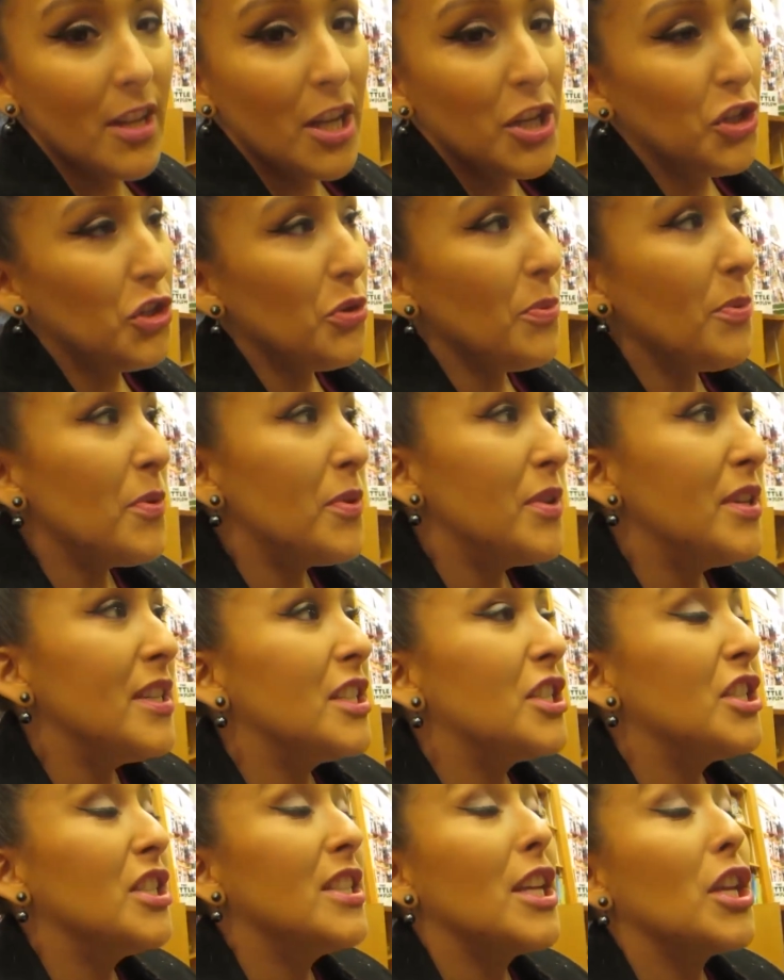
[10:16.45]
She told me where it
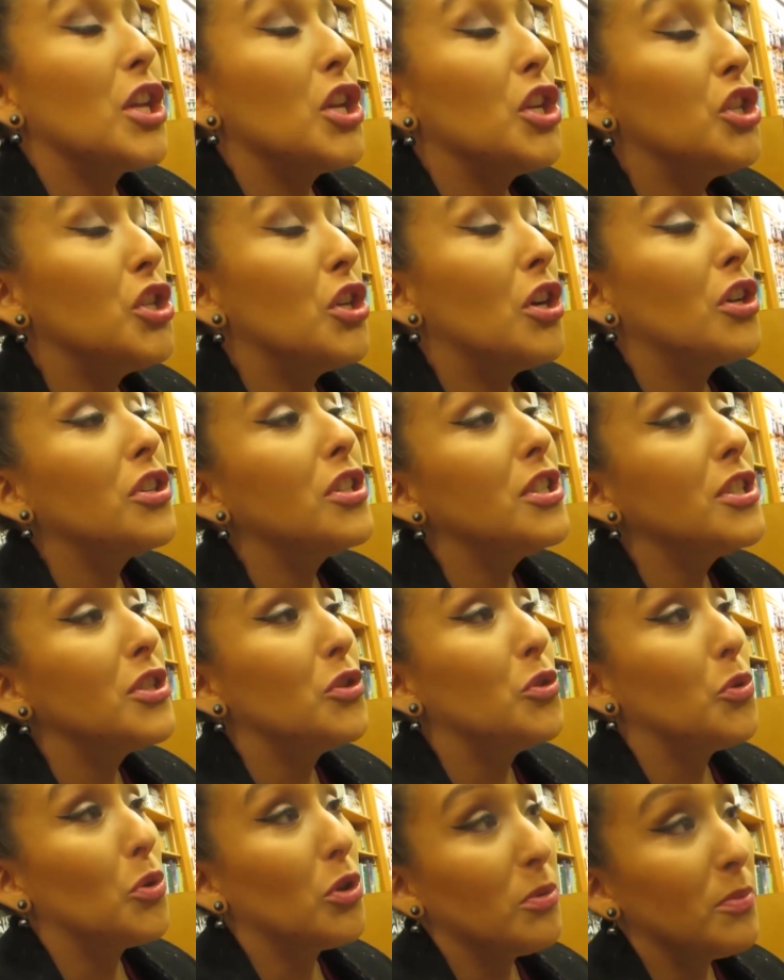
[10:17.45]
is. She's like, your daughter is
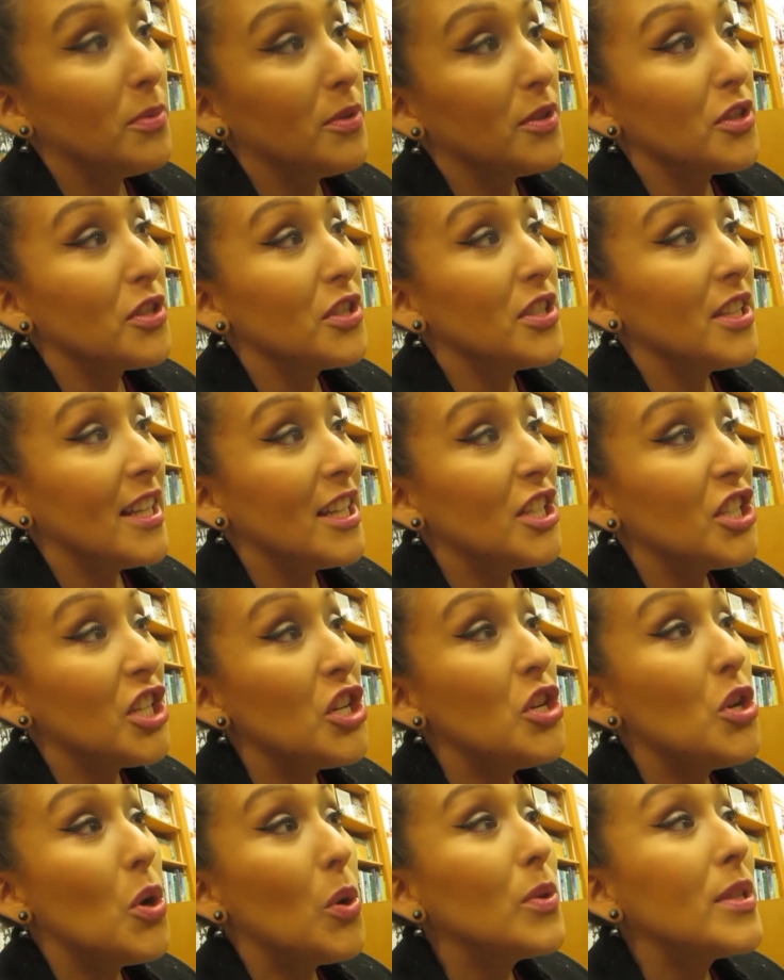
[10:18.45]
adorable.
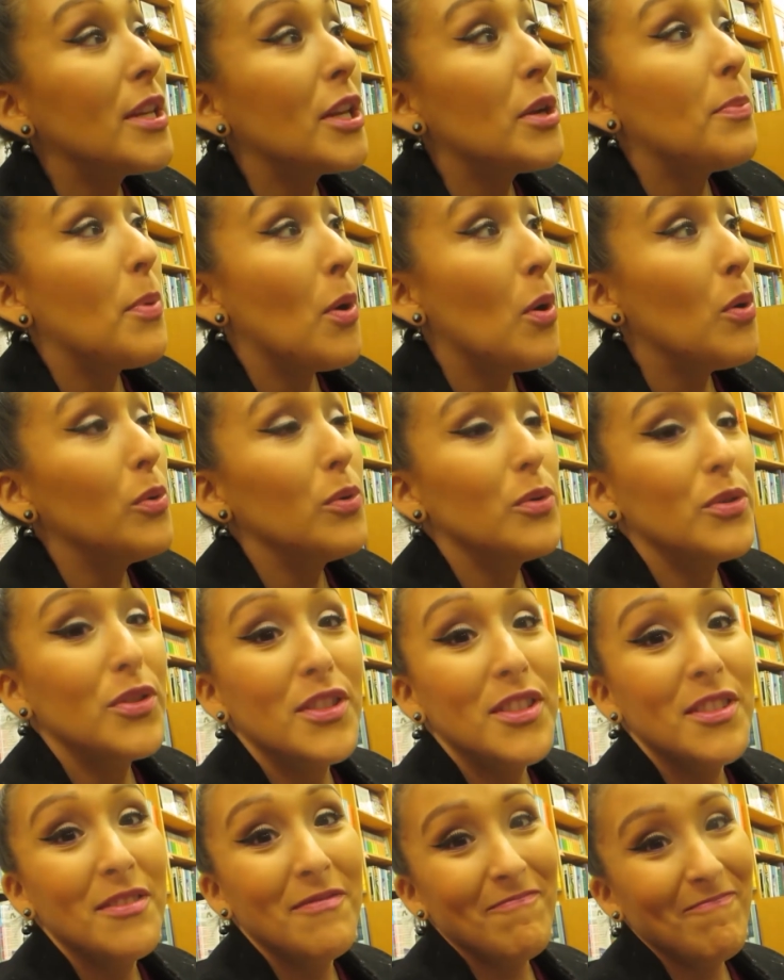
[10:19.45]
She knows how to pose.